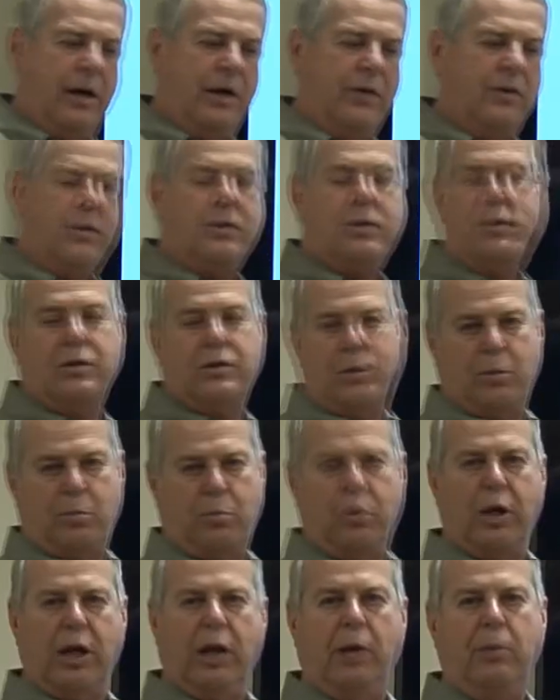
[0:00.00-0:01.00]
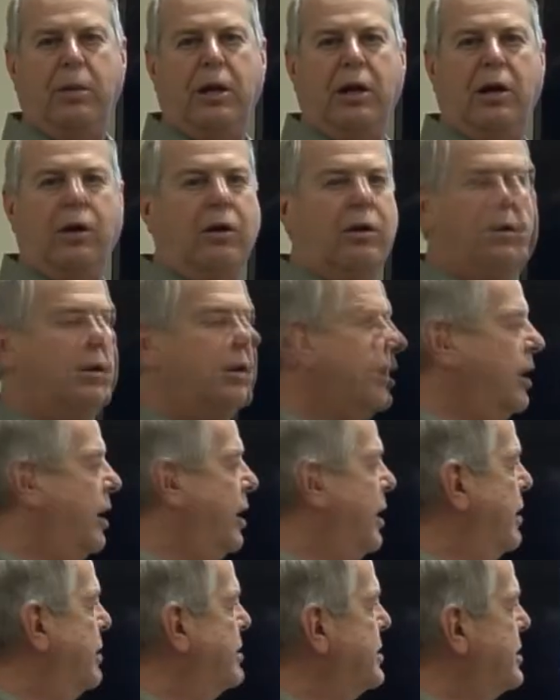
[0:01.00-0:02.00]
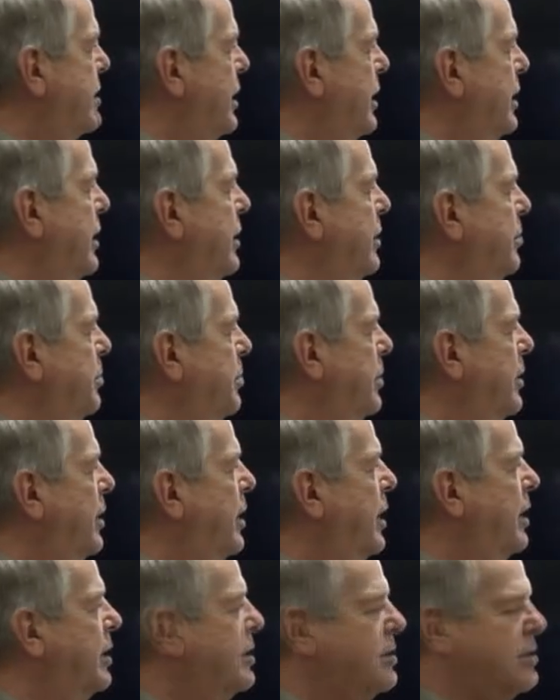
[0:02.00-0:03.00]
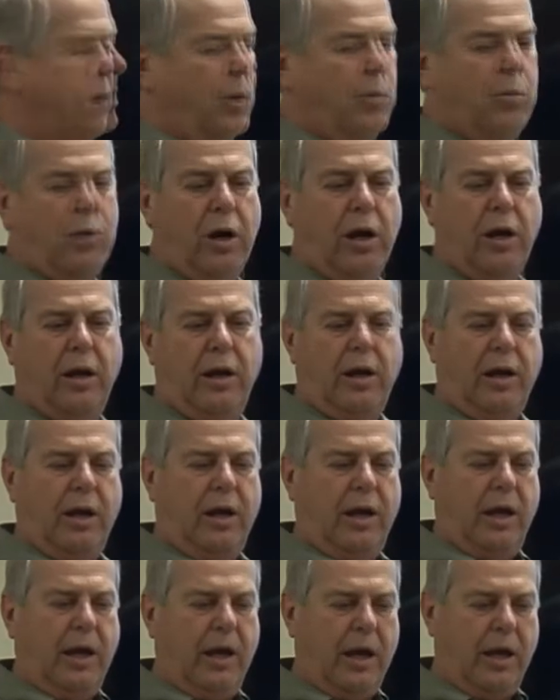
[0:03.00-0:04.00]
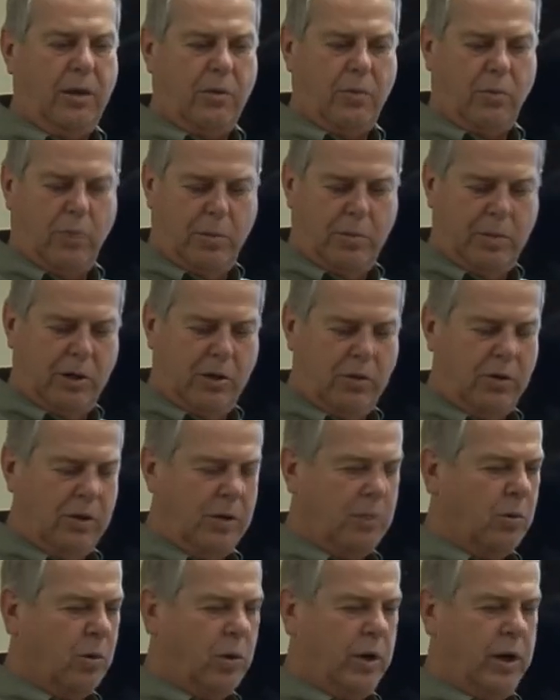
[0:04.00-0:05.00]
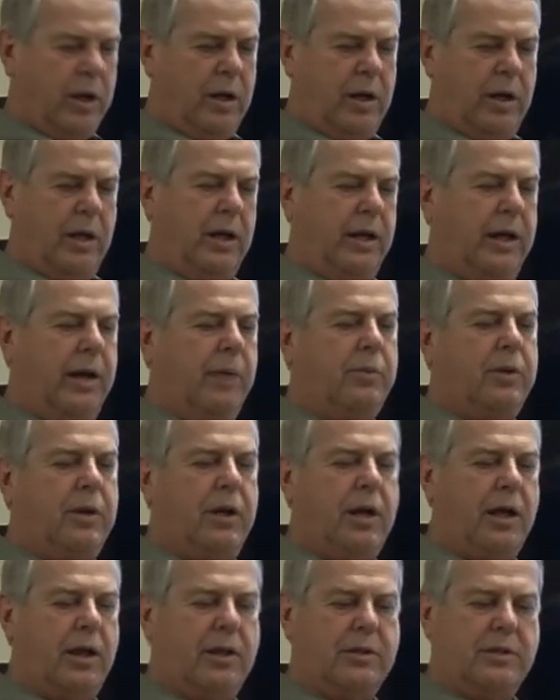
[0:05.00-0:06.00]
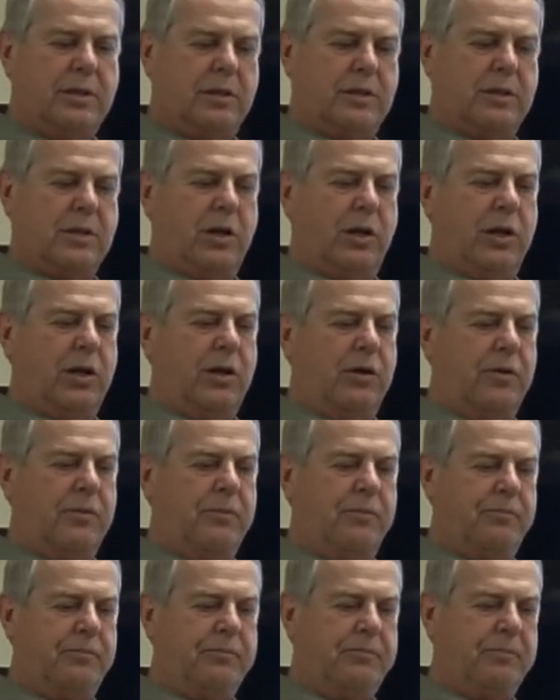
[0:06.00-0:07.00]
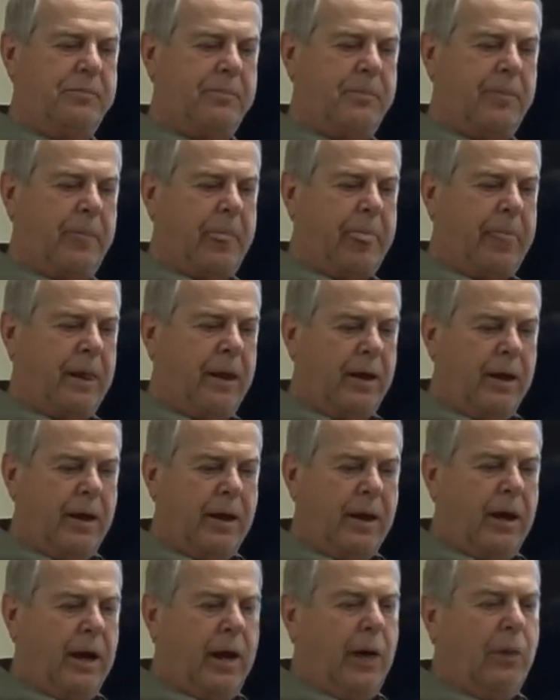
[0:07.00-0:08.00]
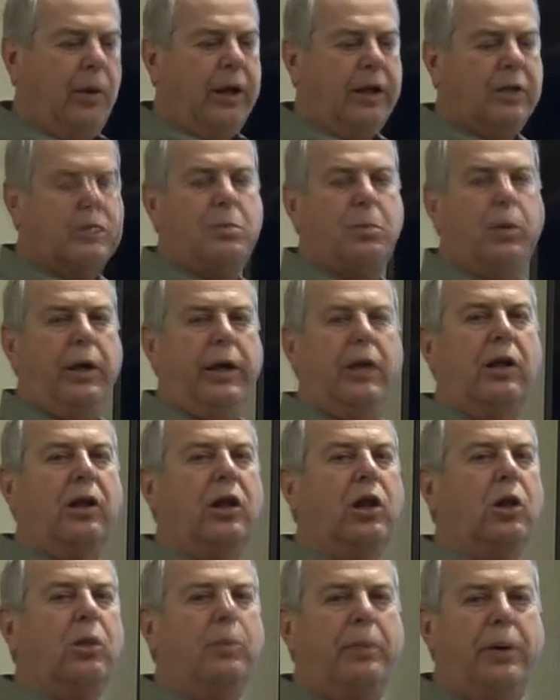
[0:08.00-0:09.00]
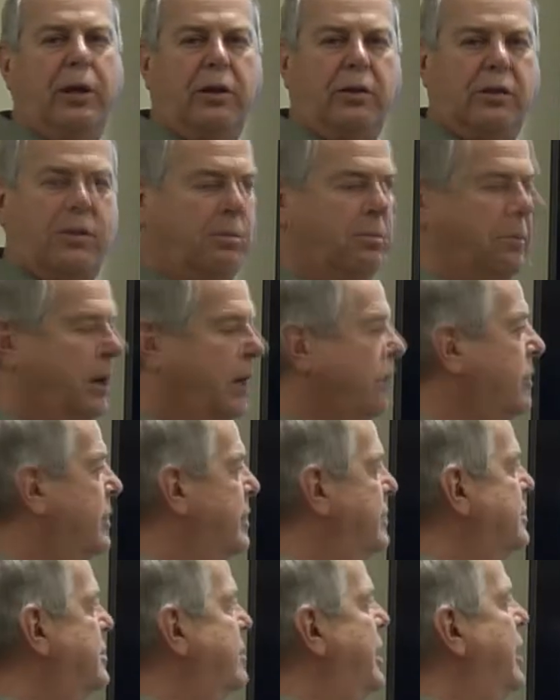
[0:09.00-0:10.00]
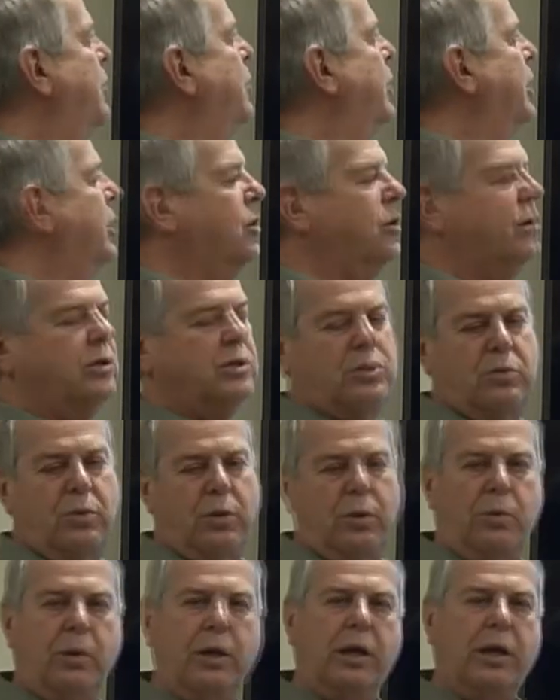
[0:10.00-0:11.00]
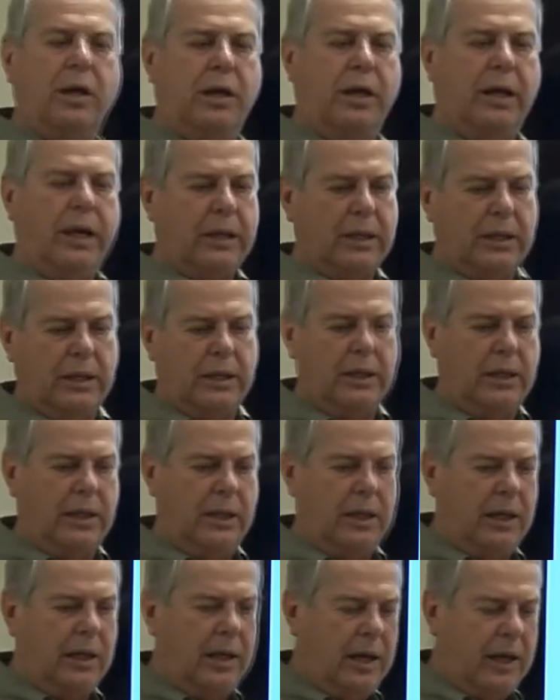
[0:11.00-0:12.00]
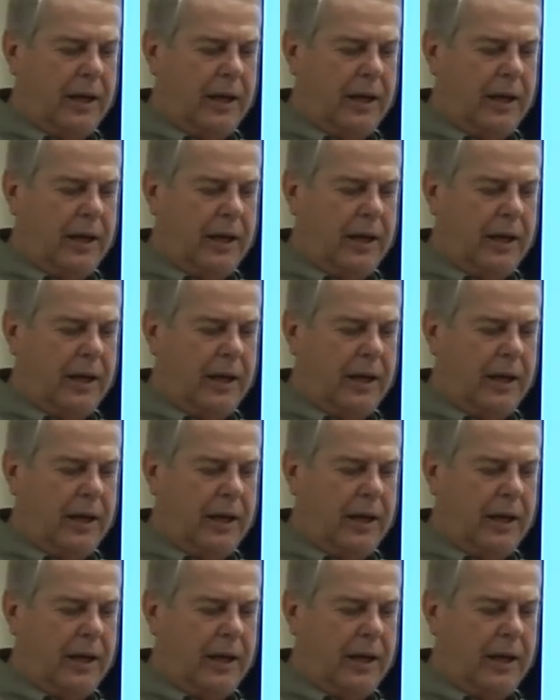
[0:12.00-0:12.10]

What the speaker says: This is a preliminary study summary, and we'll be doing more in-depth analysis later. I want to explain a little bit the methods that we used when we conducted the